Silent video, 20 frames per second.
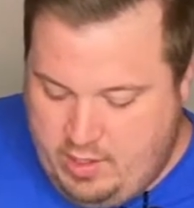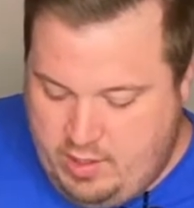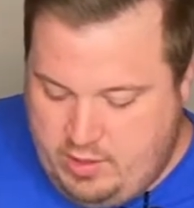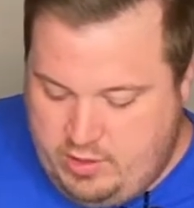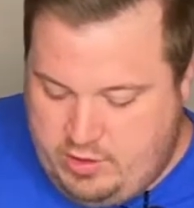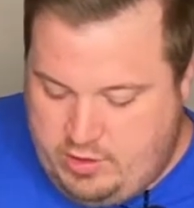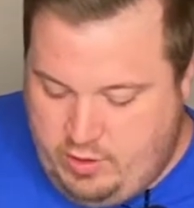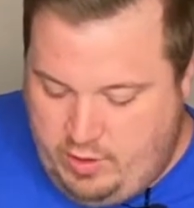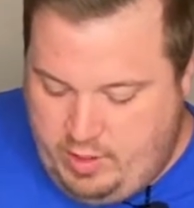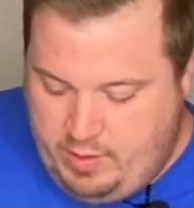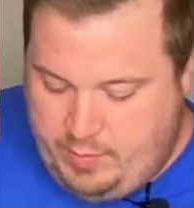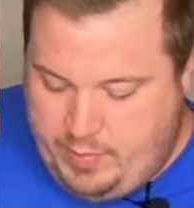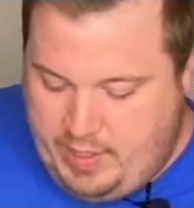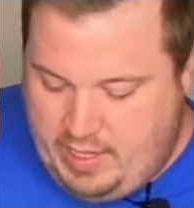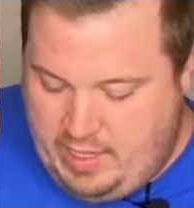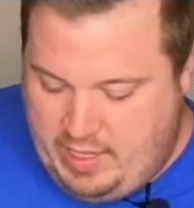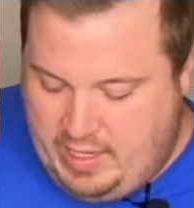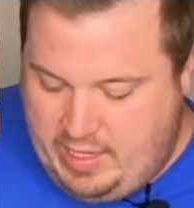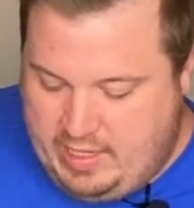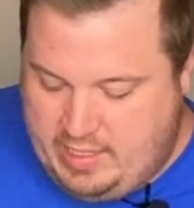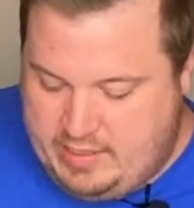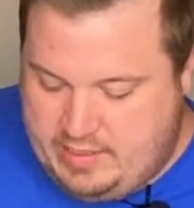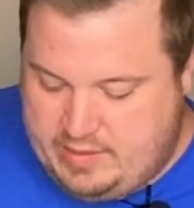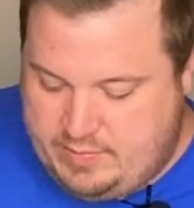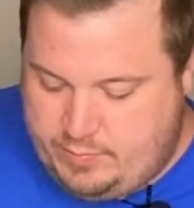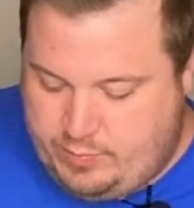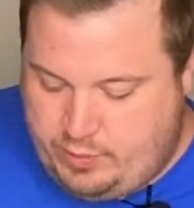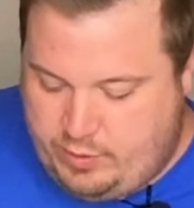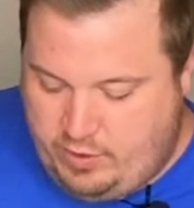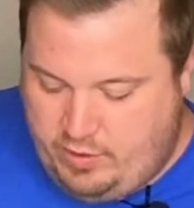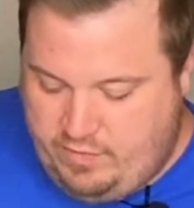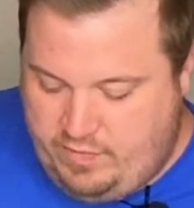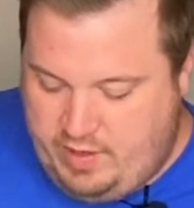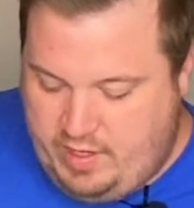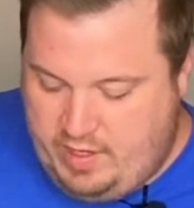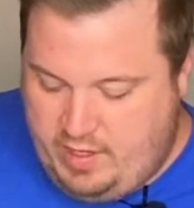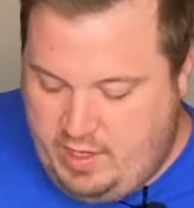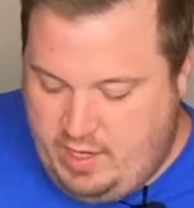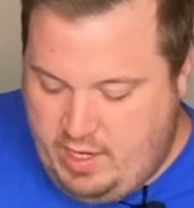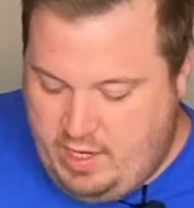Jordan Pelle is
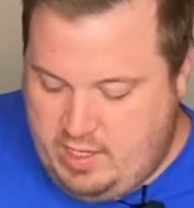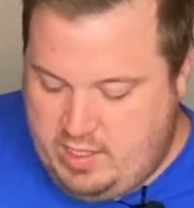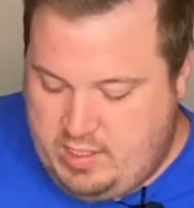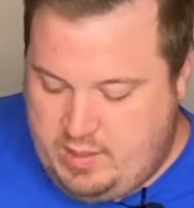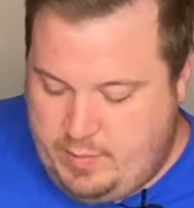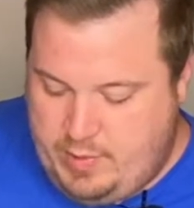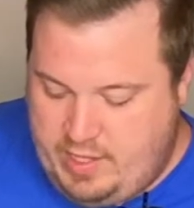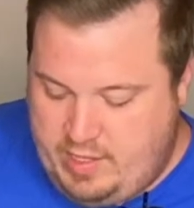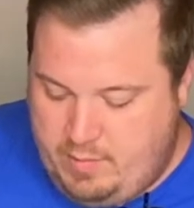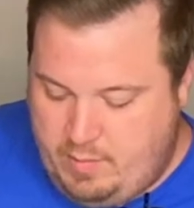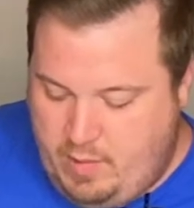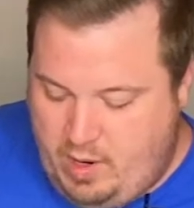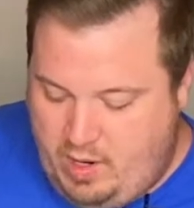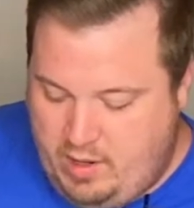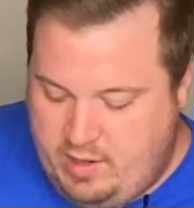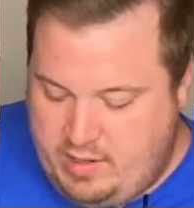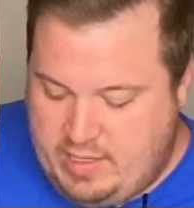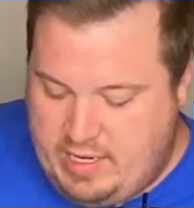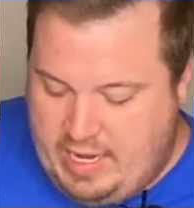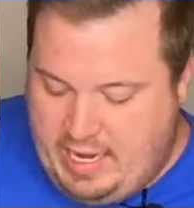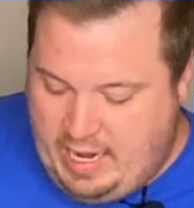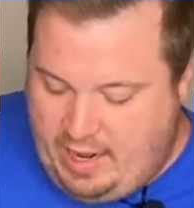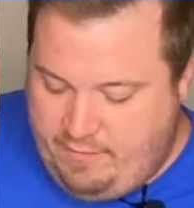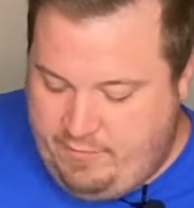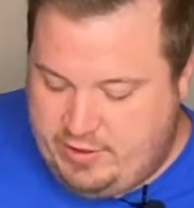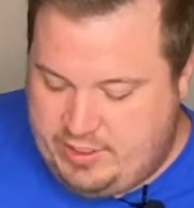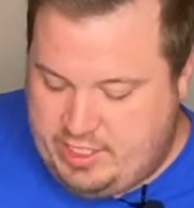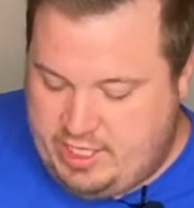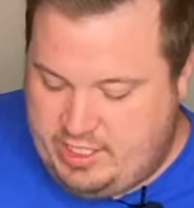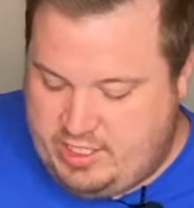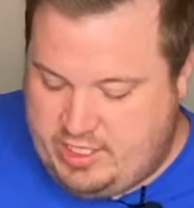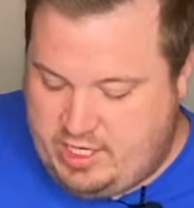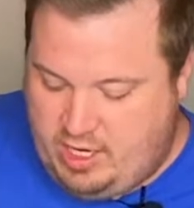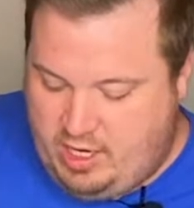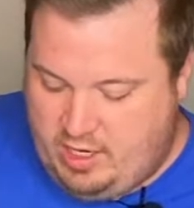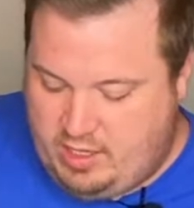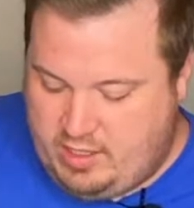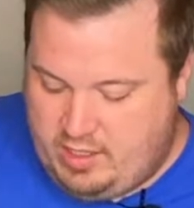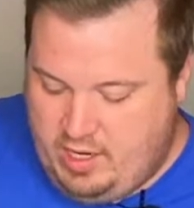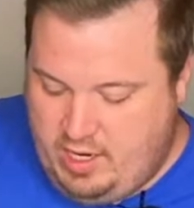proving to be the modern day Alfred
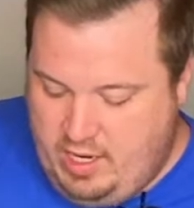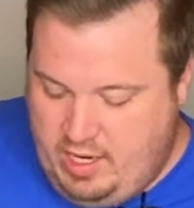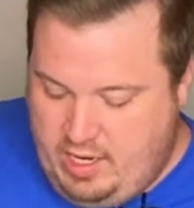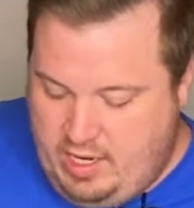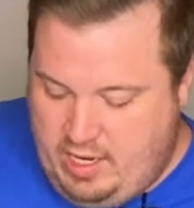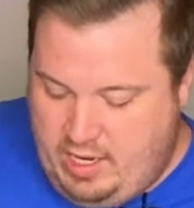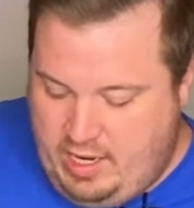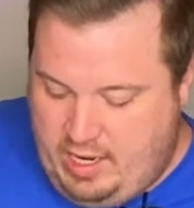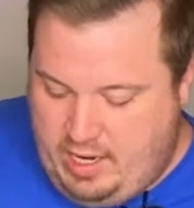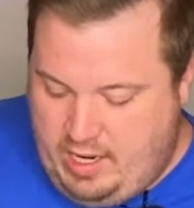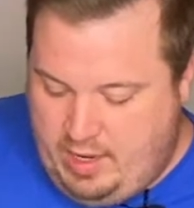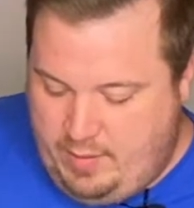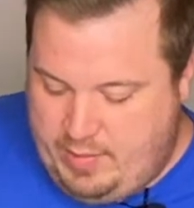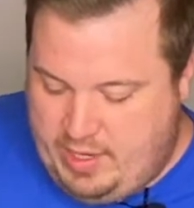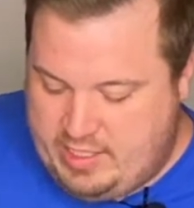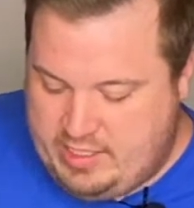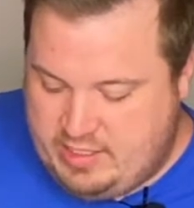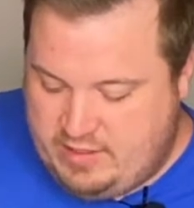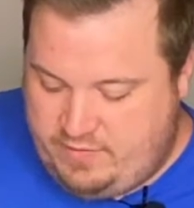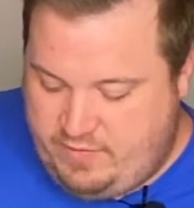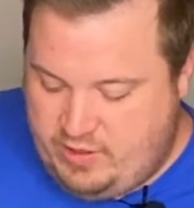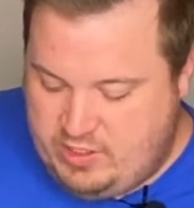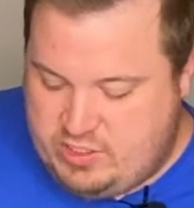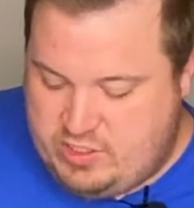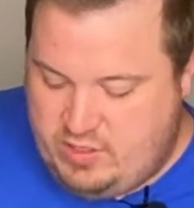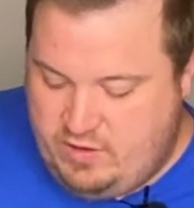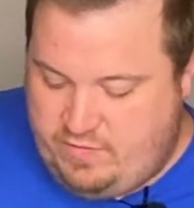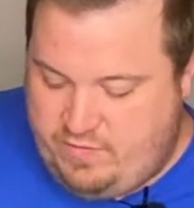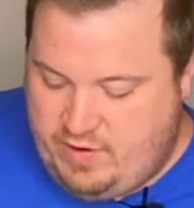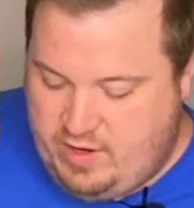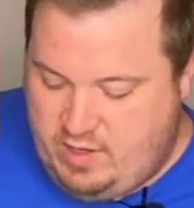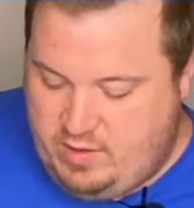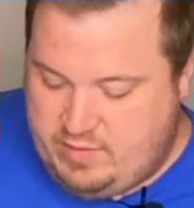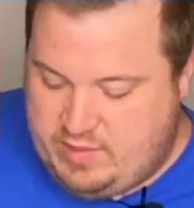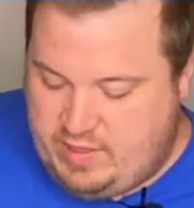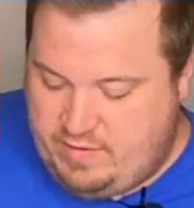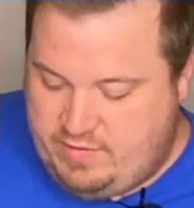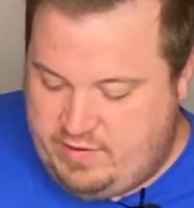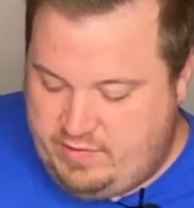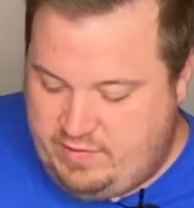Hitchcock, as his first two films
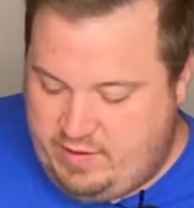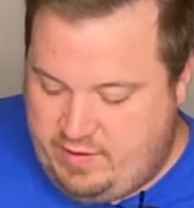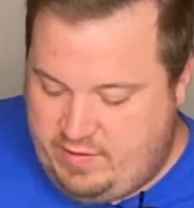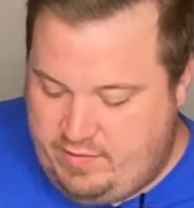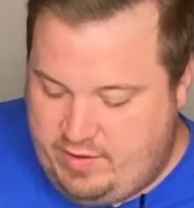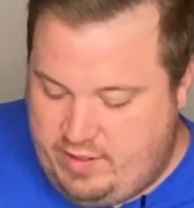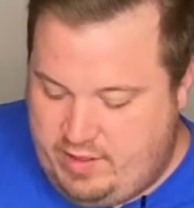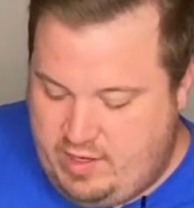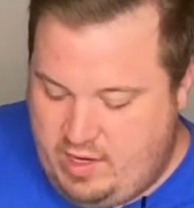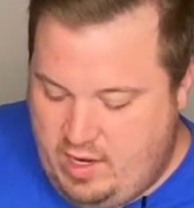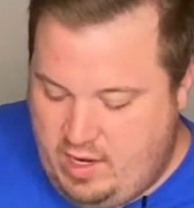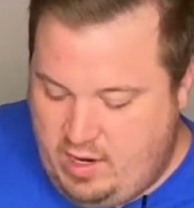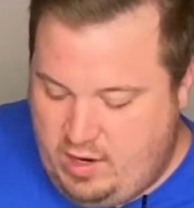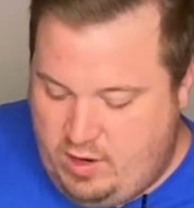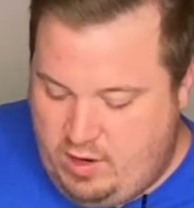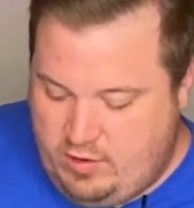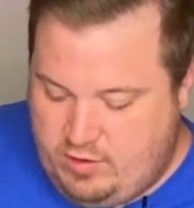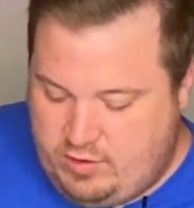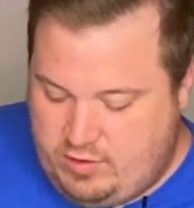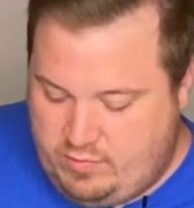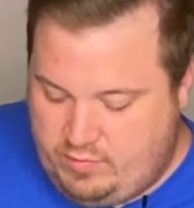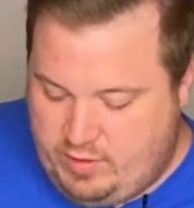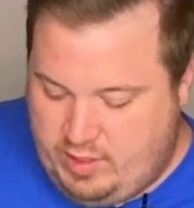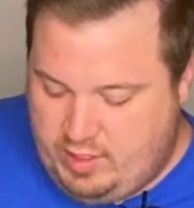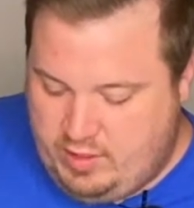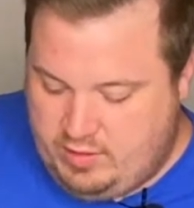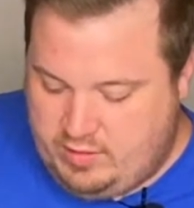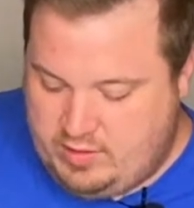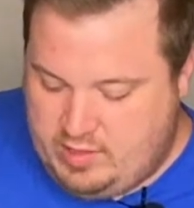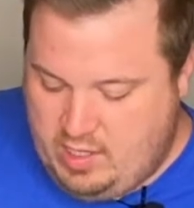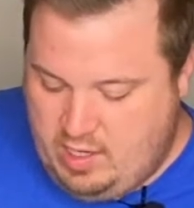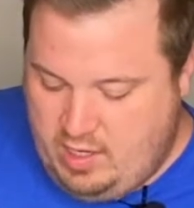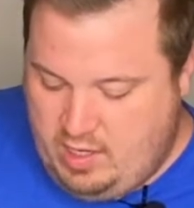have delivered on thrills.